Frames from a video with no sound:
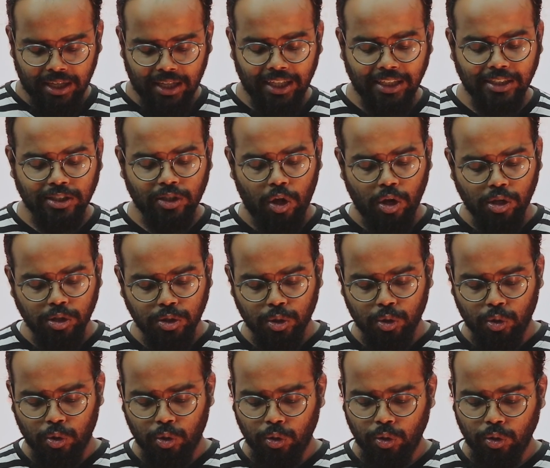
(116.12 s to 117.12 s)
He's
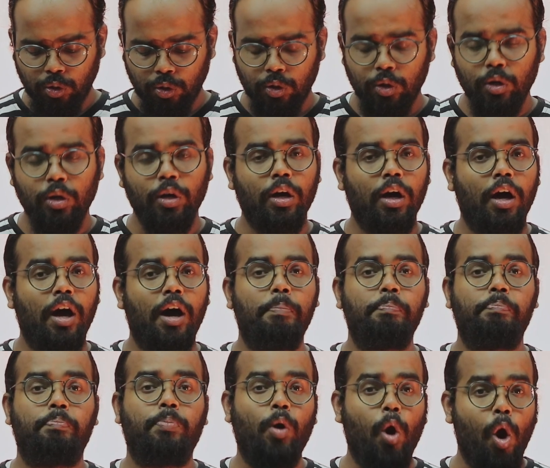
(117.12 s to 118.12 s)
also a
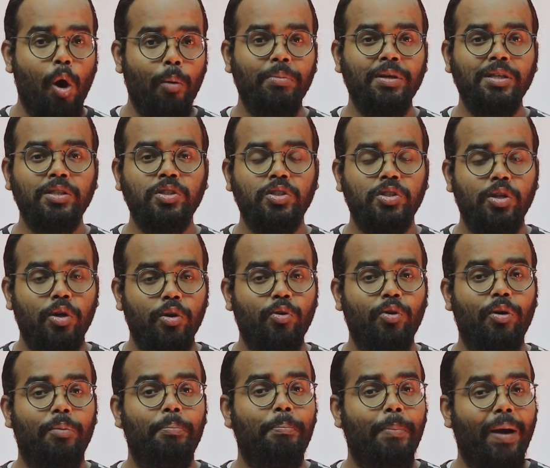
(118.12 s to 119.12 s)

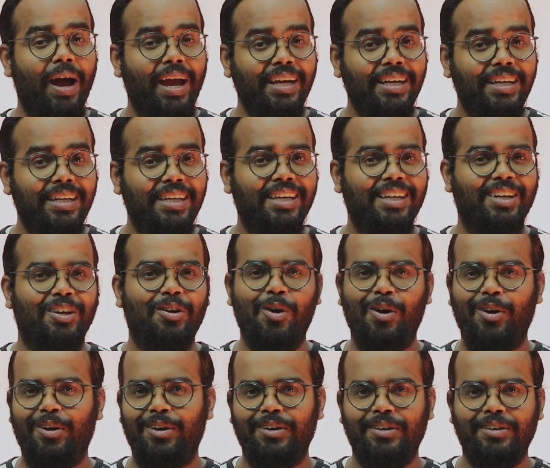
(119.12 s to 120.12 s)
promise-reminding
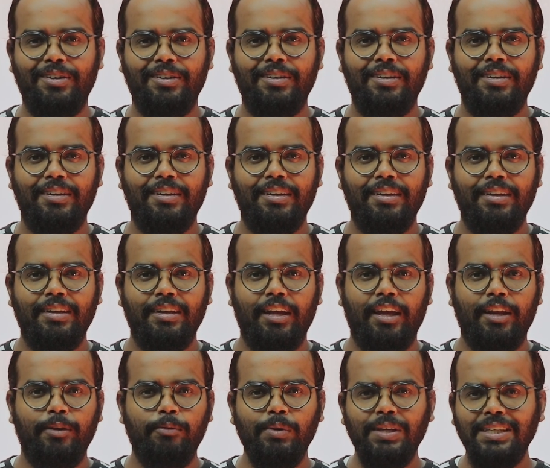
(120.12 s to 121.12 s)
God.
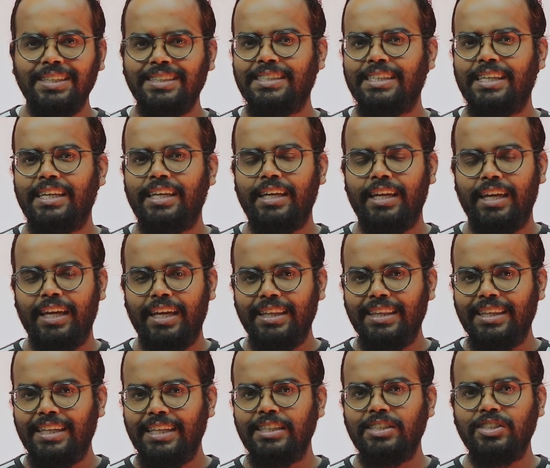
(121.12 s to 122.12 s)
And we see
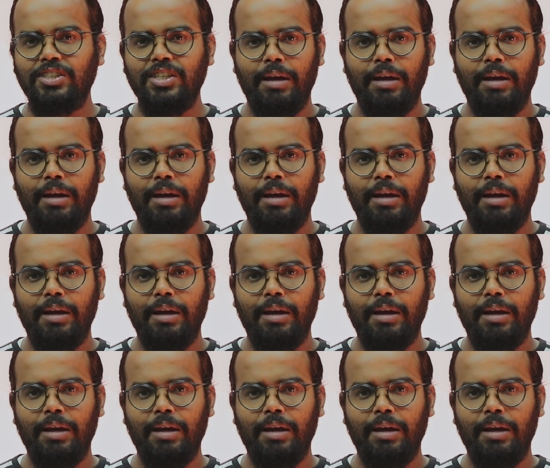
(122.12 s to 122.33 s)
in these